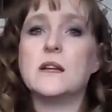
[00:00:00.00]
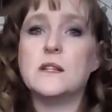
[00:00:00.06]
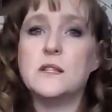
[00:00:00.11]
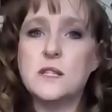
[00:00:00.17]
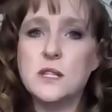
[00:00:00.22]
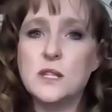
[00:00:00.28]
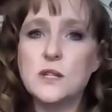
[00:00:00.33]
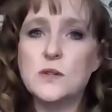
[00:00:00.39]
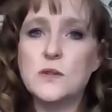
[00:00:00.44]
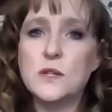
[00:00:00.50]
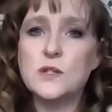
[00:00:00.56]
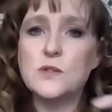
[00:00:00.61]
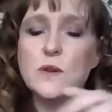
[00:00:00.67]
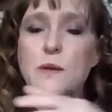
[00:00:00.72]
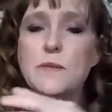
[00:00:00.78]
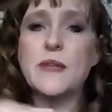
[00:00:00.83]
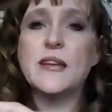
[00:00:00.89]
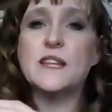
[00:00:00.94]
to the
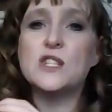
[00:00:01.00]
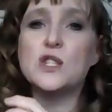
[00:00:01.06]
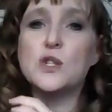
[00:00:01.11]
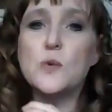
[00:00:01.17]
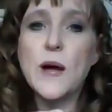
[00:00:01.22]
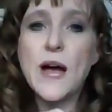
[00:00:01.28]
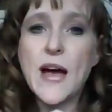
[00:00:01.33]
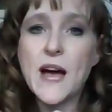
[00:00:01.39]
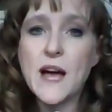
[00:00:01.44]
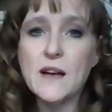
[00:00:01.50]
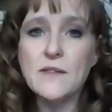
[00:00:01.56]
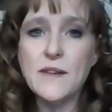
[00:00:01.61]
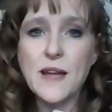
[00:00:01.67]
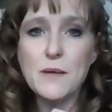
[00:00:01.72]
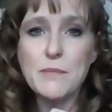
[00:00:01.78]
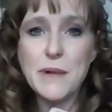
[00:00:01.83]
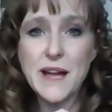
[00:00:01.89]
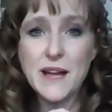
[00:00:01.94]
shrink. They do have a
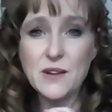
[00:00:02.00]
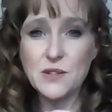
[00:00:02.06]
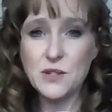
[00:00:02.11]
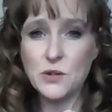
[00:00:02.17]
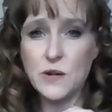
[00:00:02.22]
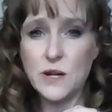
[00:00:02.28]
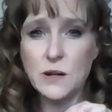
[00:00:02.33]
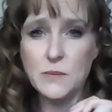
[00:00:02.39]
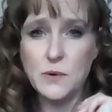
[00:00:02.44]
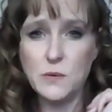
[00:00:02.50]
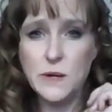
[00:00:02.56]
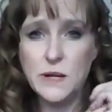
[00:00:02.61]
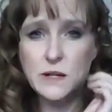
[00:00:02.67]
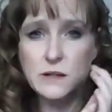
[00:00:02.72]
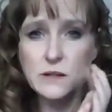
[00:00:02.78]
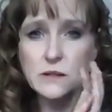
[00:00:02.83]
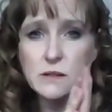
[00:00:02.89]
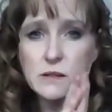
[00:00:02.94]
biodegradable one.
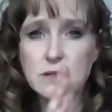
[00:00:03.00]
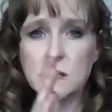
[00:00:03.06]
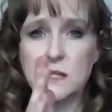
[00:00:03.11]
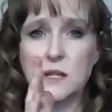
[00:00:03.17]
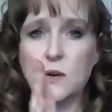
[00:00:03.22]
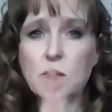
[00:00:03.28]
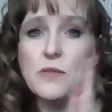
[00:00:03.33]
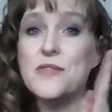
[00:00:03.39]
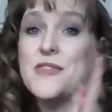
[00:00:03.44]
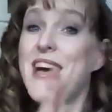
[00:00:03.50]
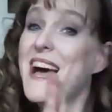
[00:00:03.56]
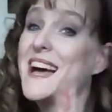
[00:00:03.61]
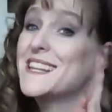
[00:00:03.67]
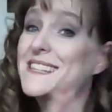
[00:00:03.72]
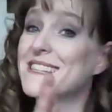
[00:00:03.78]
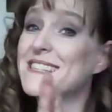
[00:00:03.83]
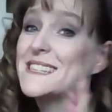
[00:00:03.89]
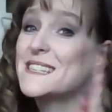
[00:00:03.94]
So
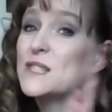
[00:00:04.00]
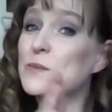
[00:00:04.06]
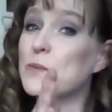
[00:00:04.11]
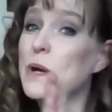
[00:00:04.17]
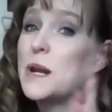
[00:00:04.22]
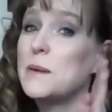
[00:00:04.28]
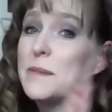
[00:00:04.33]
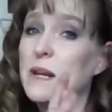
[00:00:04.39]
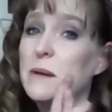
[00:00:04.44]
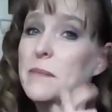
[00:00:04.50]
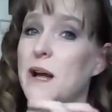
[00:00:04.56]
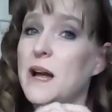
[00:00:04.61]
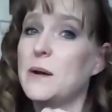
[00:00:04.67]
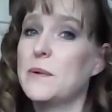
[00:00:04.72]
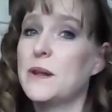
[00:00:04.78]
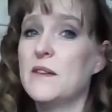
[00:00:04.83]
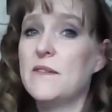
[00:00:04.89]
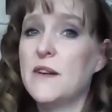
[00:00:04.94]
that's what I'm going to buy
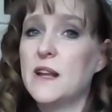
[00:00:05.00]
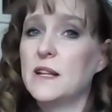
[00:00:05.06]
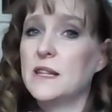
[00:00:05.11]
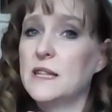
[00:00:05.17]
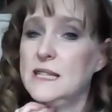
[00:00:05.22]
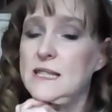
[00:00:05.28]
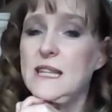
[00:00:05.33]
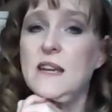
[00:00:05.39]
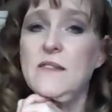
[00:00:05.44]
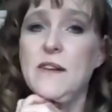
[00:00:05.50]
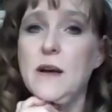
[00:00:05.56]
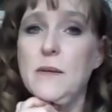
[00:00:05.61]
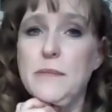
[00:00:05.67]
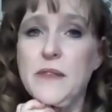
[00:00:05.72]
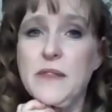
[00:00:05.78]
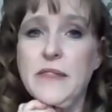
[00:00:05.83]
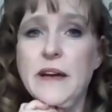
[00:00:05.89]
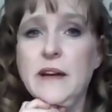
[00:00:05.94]
when I finally save up
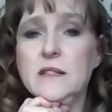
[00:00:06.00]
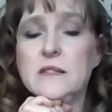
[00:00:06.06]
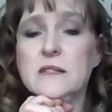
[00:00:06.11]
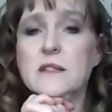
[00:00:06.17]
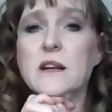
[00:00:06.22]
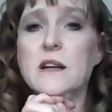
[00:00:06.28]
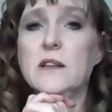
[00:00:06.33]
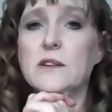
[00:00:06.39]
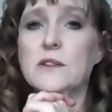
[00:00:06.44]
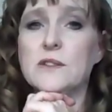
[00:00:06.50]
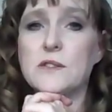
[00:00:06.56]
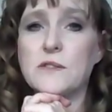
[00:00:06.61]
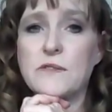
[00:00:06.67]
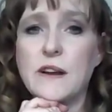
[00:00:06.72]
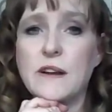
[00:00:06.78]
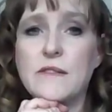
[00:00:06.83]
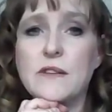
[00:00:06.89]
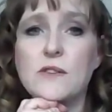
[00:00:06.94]
a thousand dollars or
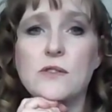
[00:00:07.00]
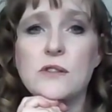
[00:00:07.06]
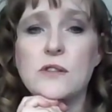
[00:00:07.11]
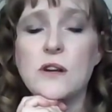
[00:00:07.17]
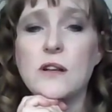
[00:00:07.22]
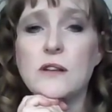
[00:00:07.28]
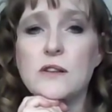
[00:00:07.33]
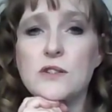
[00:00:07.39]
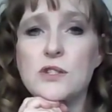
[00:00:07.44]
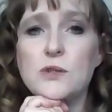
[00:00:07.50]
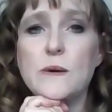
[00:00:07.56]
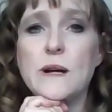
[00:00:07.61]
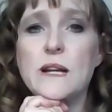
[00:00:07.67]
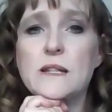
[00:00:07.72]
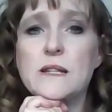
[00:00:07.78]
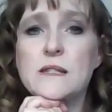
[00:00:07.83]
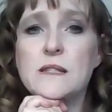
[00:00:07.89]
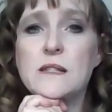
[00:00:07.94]
five hundred dollars U
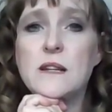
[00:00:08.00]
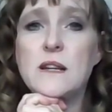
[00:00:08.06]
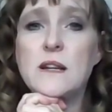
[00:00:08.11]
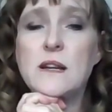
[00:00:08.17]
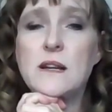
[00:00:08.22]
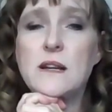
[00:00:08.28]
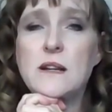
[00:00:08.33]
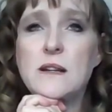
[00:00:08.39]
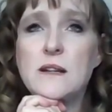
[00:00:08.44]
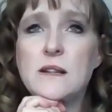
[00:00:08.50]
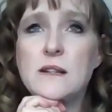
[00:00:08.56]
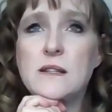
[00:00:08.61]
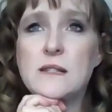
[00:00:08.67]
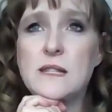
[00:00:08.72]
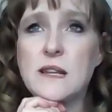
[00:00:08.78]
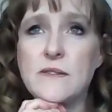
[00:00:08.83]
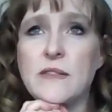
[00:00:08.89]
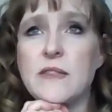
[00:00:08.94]
S,
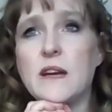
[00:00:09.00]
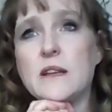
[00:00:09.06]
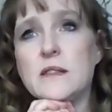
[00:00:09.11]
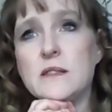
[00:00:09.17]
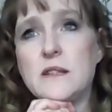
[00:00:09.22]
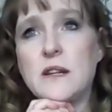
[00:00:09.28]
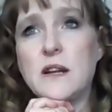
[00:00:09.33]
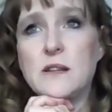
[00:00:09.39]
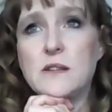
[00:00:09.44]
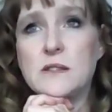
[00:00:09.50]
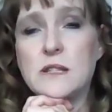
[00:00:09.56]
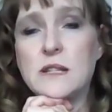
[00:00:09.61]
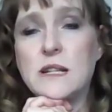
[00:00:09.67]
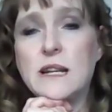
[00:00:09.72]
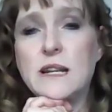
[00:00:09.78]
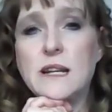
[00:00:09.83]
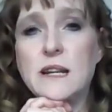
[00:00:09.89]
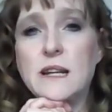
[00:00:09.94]
seven thousand dollars
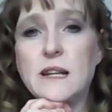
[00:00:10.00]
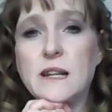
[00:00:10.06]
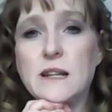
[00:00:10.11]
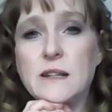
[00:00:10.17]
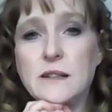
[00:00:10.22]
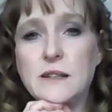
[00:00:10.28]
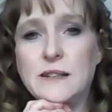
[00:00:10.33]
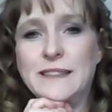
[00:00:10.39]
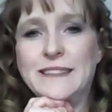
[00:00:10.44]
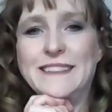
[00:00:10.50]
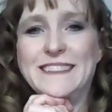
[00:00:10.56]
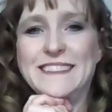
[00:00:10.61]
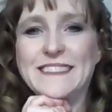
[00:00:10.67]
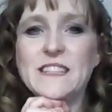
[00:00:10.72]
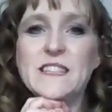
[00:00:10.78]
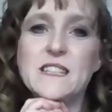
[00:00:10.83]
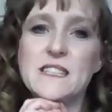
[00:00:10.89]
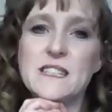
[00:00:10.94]
Canadian. It's
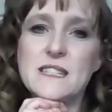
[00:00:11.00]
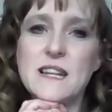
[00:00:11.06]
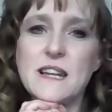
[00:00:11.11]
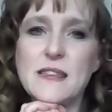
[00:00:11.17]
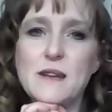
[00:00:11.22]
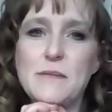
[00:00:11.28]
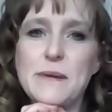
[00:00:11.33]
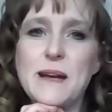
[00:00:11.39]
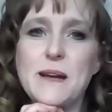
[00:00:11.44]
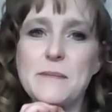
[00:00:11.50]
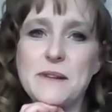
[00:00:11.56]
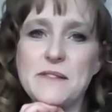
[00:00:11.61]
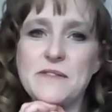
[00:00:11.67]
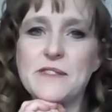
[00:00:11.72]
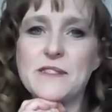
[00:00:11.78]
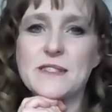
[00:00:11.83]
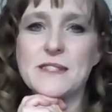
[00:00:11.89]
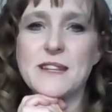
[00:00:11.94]
not that bad, but it
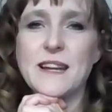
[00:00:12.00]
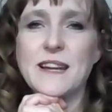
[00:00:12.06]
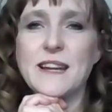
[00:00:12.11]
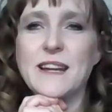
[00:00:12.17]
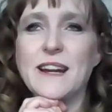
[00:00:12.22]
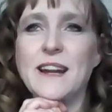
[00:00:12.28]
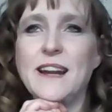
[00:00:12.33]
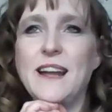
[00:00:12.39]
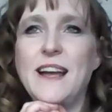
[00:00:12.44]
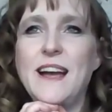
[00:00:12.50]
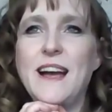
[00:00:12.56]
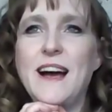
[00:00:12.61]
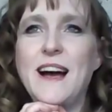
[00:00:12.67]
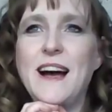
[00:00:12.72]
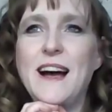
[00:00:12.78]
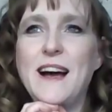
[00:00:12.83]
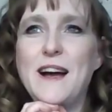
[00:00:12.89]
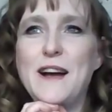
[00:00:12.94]
feels like it.
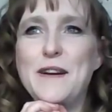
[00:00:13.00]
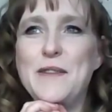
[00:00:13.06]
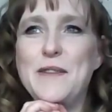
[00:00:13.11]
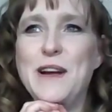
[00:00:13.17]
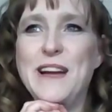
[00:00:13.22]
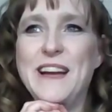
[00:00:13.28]
Um,